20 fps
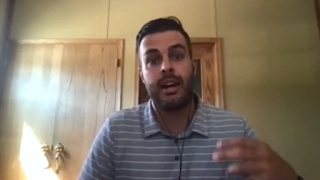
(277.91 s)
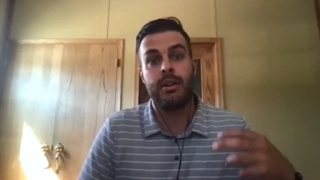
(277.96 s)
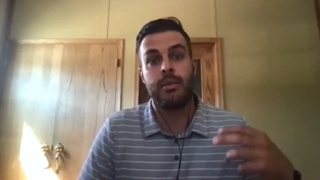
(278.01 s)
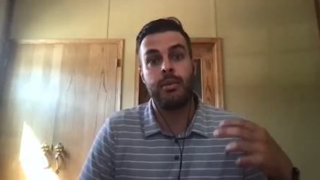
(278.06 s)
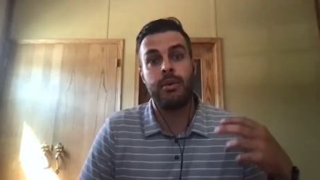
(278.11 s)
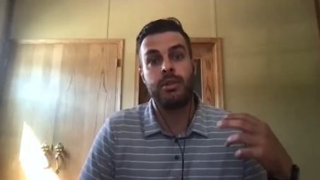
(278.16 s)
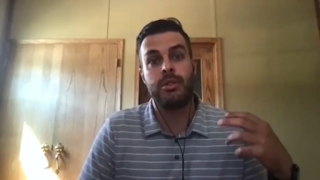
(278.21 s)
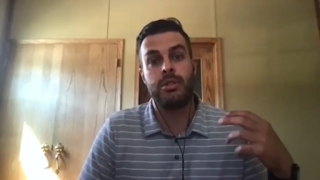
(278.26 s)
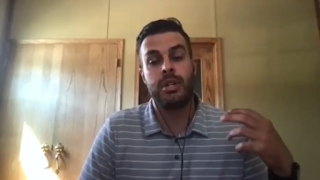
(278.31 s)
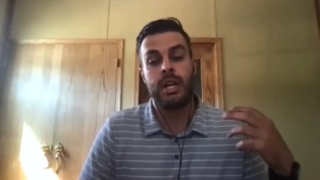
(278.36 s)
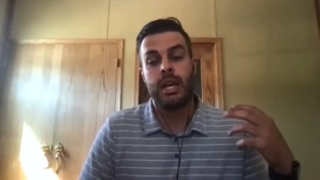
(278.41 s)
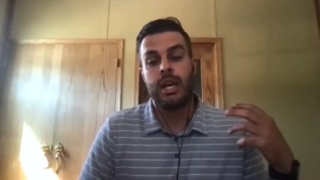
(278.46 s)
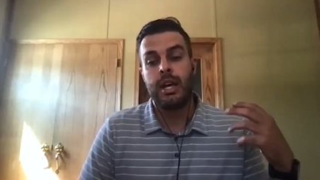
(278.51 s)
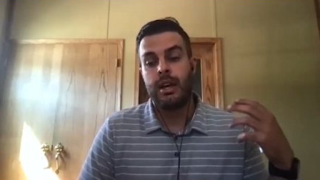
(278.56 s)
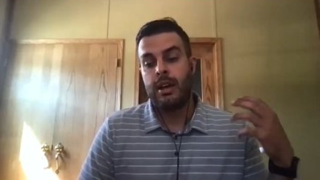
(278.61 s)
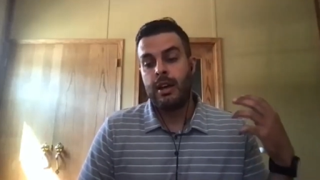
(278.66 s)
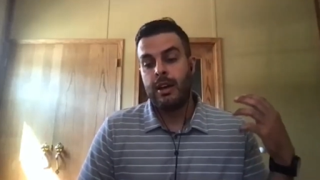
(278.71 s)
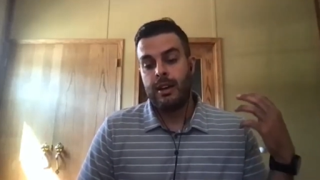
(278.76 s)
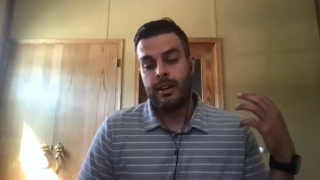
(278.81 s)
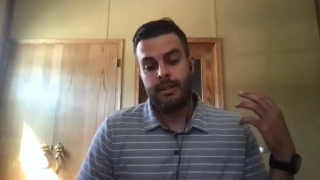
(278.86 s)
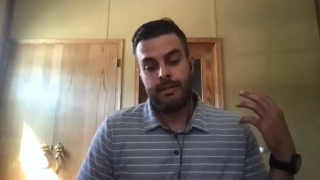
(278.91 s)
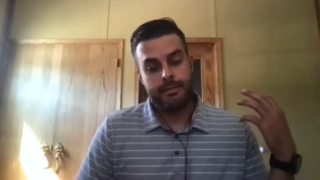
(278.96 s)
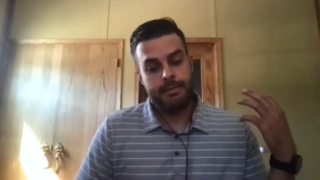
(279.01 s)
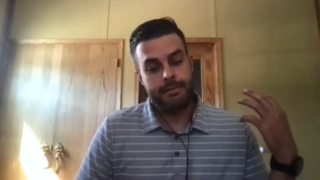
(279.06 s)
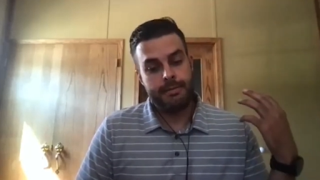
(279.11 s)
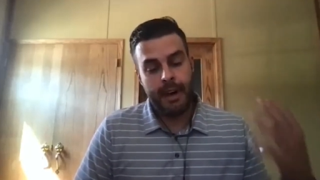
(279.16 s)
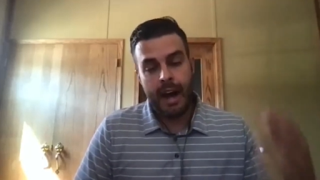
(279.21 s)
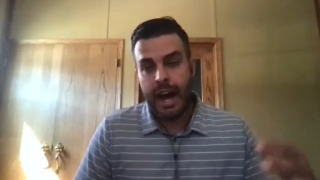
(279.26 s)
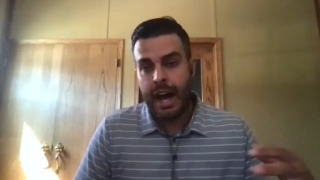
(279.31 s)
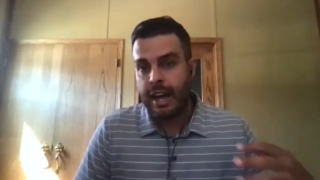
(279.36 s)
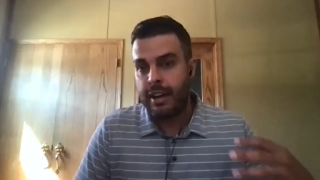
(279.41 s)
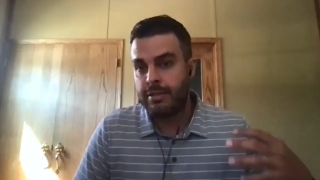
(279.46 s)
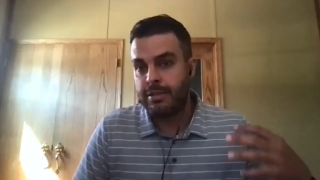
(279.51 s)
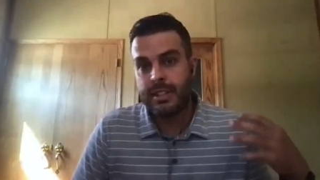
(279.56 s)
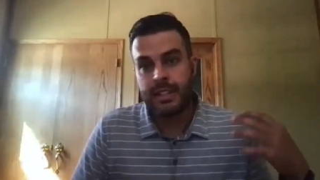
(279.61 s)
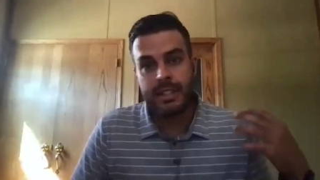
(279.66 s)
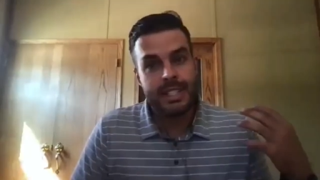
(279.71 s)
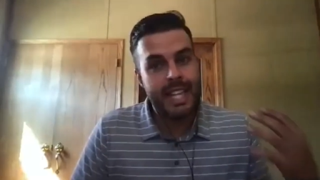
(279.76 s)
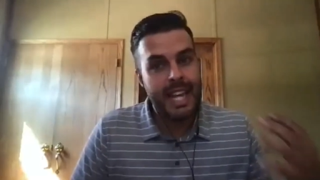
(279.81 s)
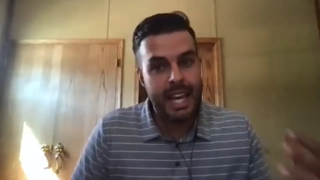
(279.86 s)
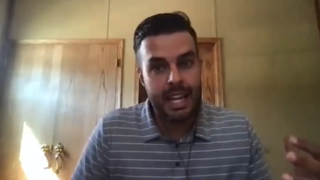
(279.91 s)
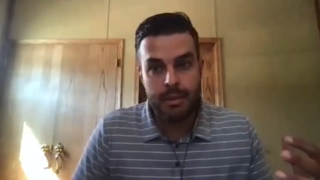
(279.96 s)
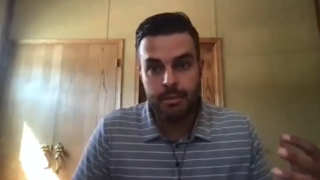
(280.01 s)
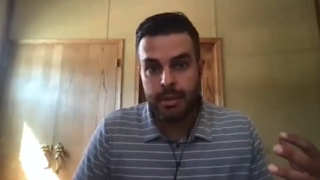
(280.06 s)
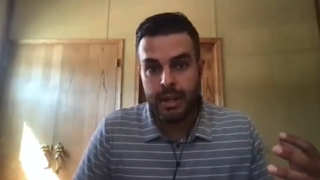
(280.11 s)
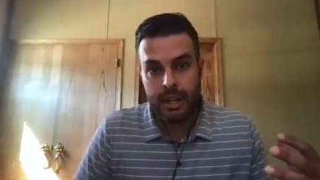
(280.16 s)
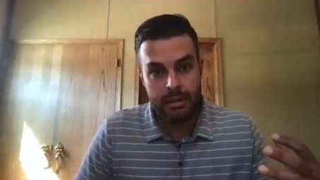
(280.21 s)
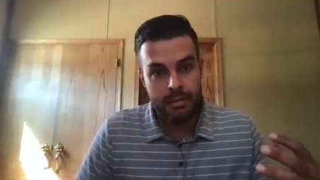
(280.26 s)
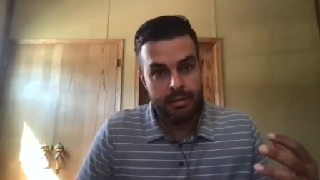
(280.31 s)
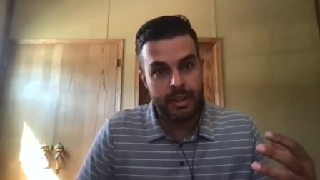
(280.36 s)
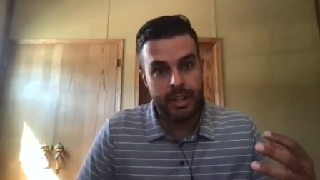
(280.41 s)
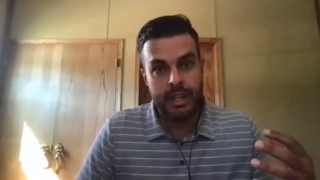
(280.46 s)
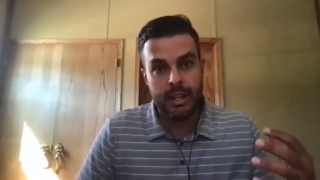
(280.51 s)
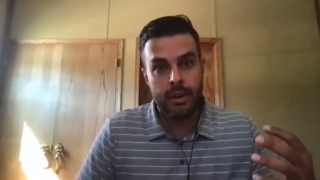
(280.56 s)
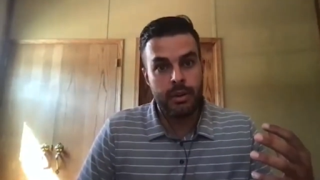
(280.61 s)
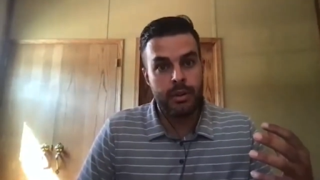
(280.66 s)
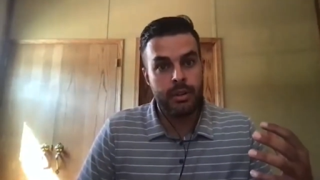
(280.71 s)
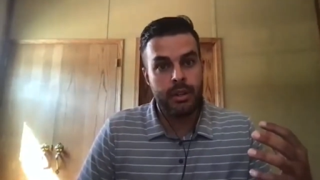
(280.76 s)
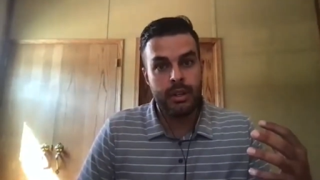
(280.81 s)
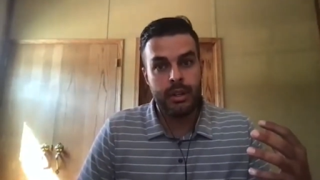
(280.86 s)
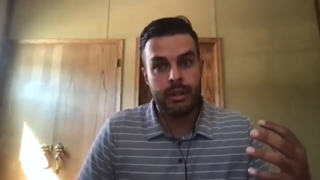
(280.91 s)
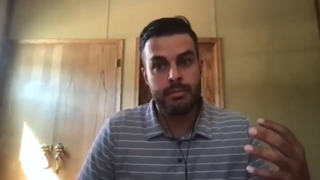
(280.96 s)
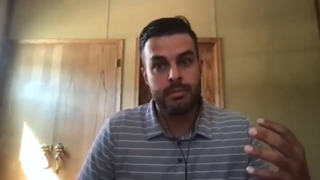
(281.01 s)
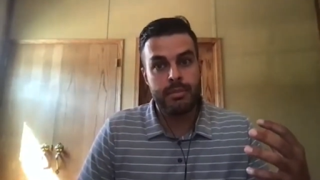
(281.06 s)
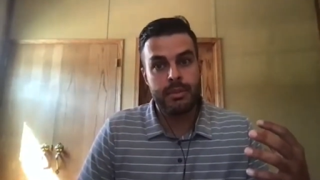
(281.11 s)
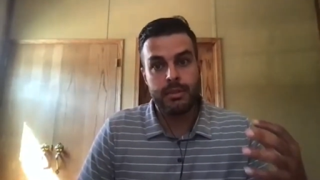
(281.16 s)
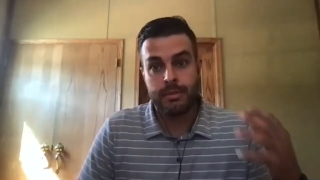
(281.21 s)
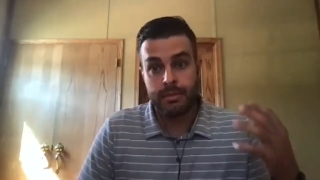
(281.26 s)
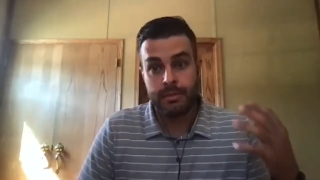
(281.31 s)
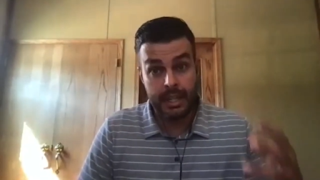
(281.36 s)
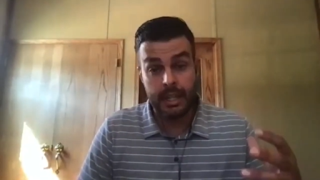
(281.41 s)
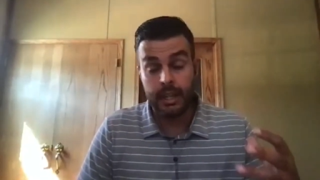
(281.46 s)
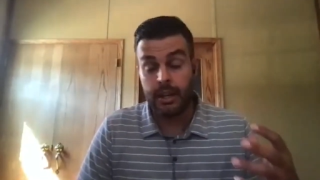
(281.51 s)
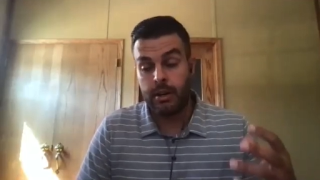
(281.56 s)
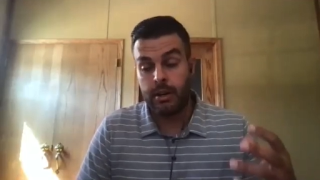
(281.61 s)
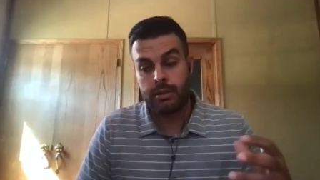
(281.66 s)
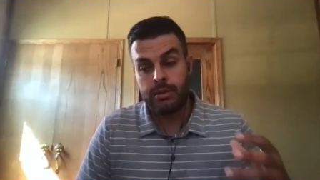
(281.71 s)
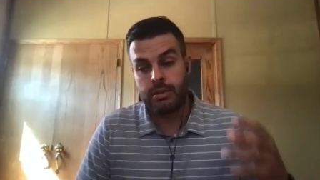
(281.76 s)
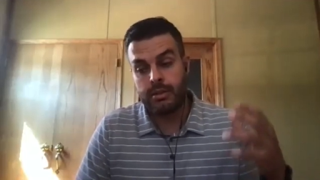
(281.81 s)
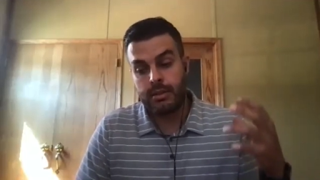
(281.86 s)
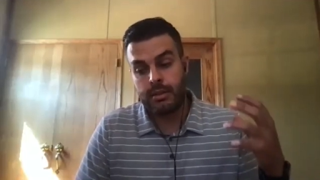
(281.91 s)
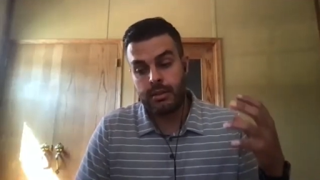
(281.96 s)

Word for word: It was five to 10 minute video clips, videos